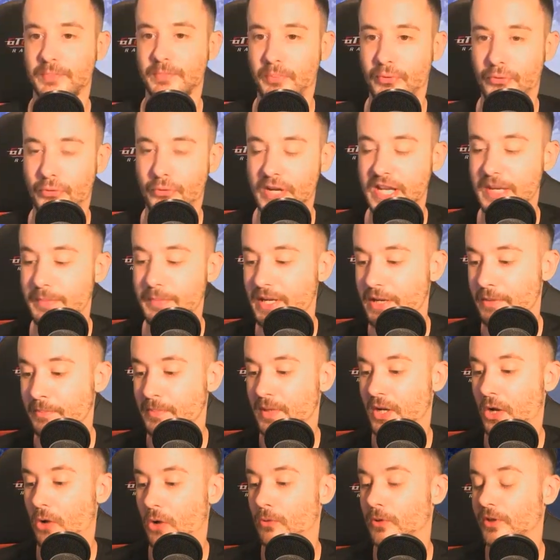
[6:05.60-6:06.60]

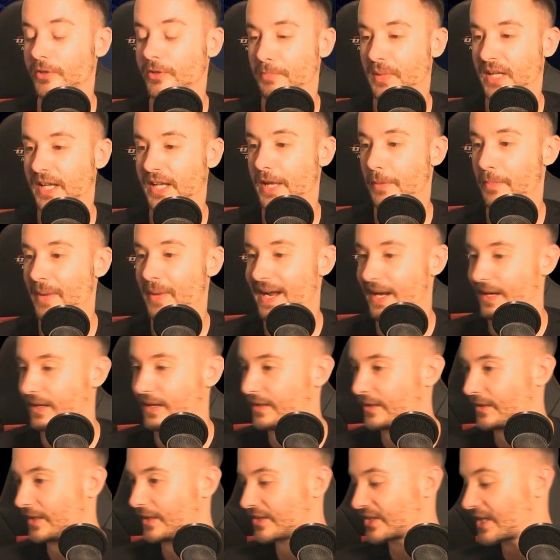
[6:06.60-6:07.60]
premium gold player pack.
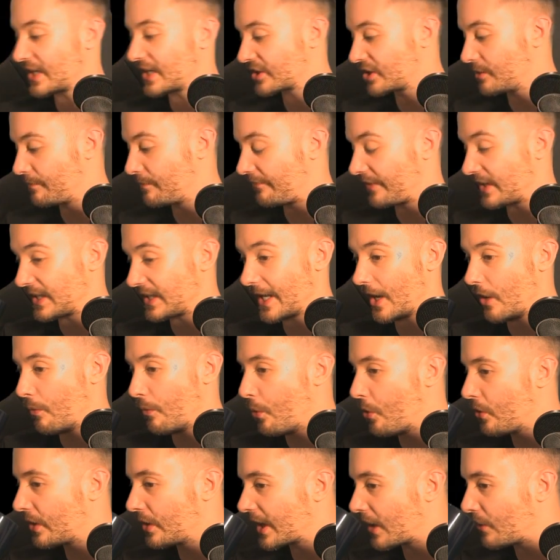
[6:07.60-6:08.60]
Let's get something. Get a
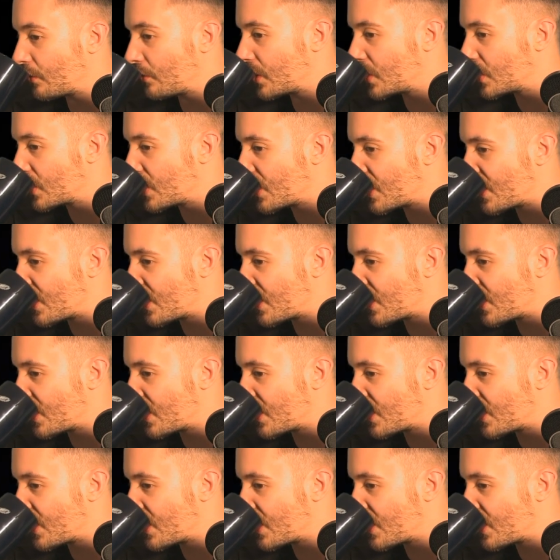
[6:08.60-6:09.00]
walkout.